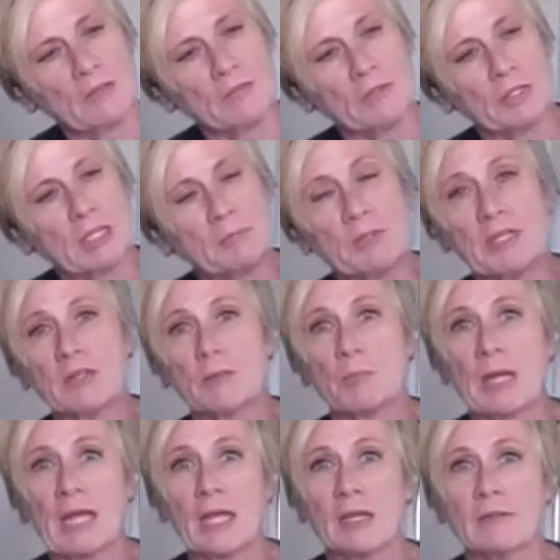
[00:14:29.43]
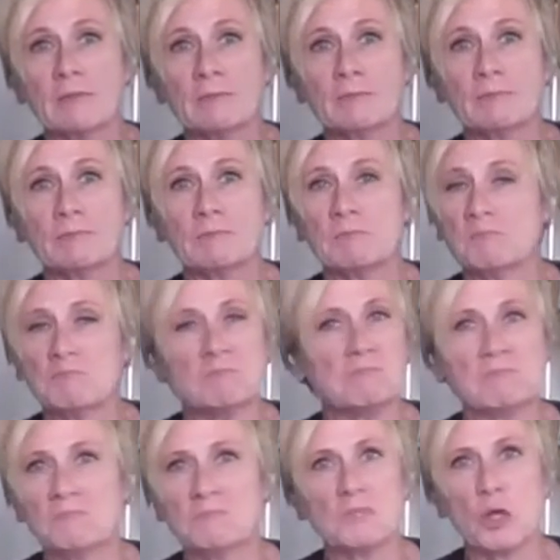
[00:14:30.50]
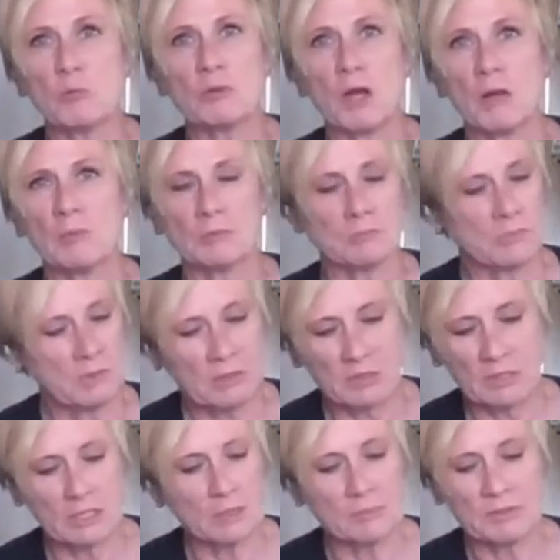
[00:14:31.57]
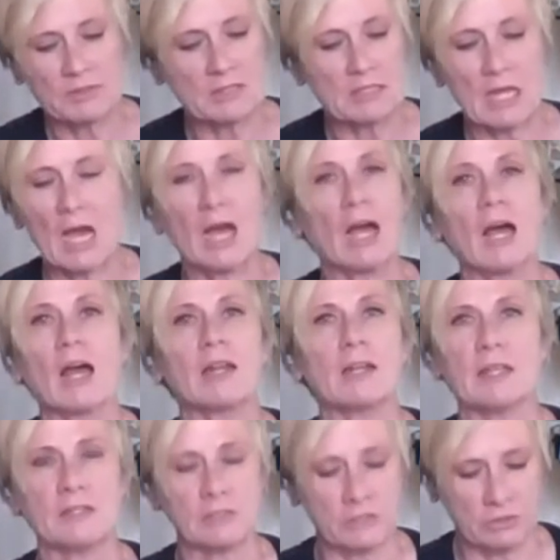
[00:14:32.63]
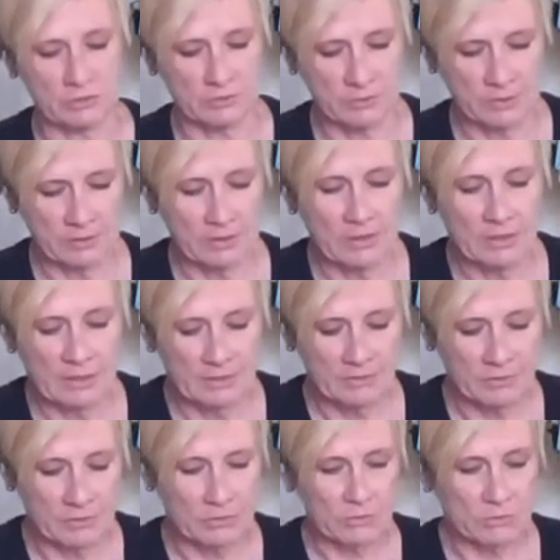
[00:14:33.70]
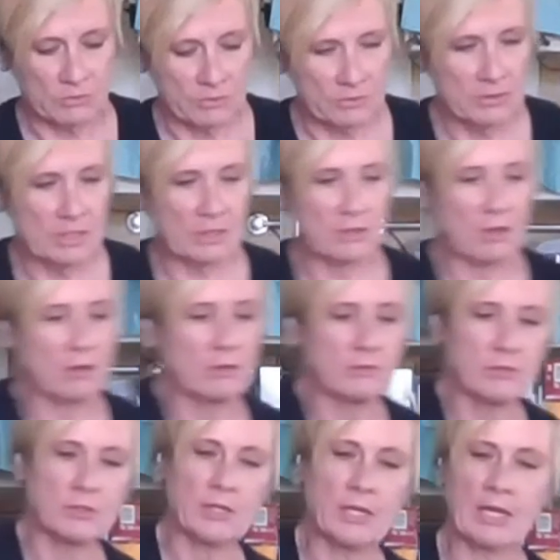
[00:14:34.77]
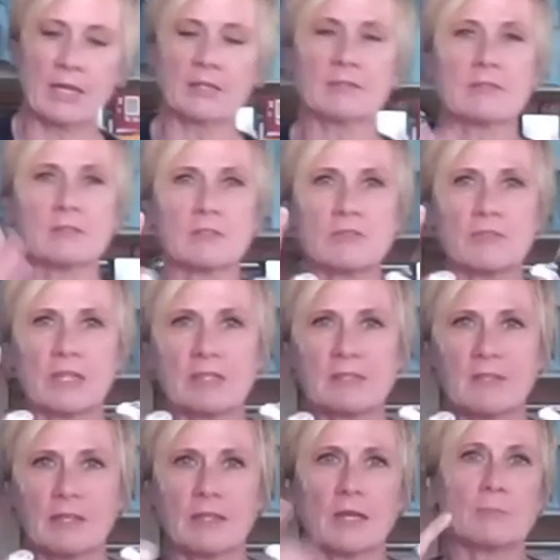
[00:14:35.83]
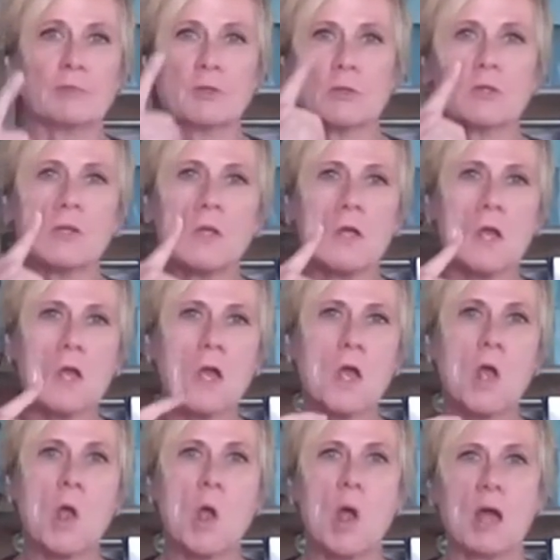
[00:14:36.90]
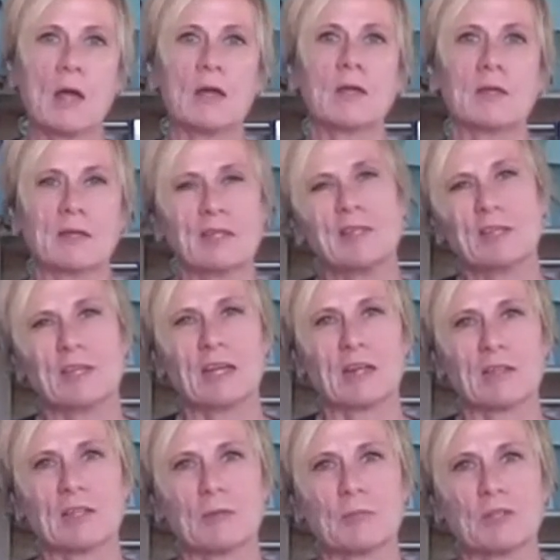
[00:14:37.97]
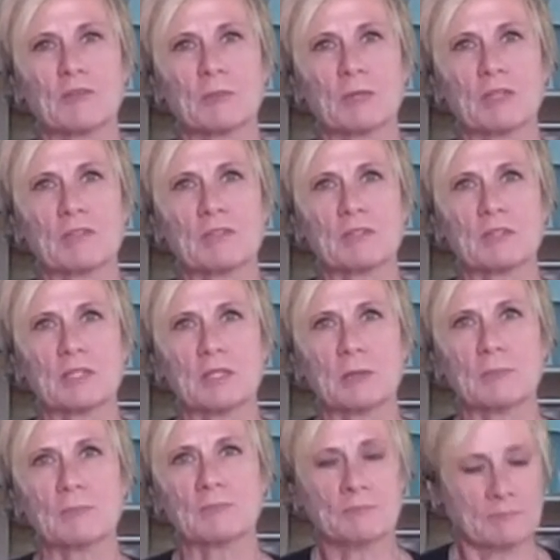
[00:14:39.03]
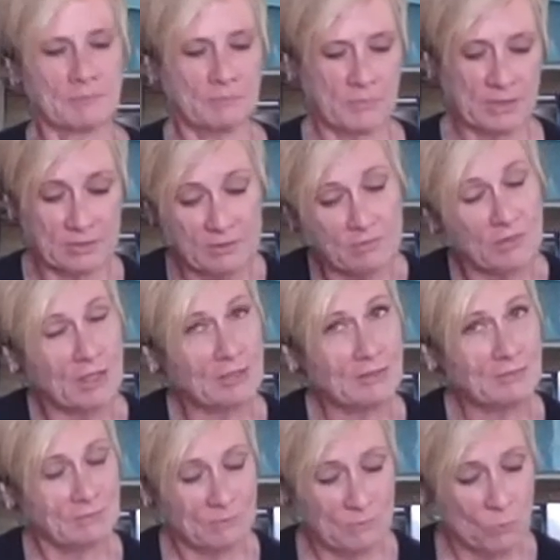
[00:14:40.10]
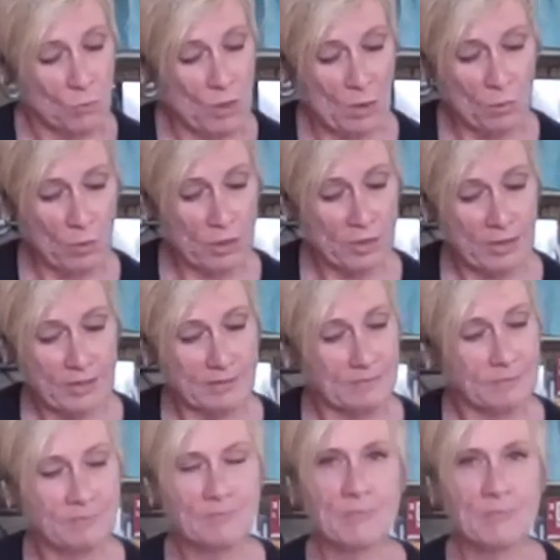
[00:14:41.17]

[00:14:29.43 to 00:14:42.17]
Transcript: If you keep it in the pan, no problem. Cleanup is non-issue. If you get it all over your hands and your face like I'm doing, then you get a little bit of a mess to clean up. But it's fun, well worth it.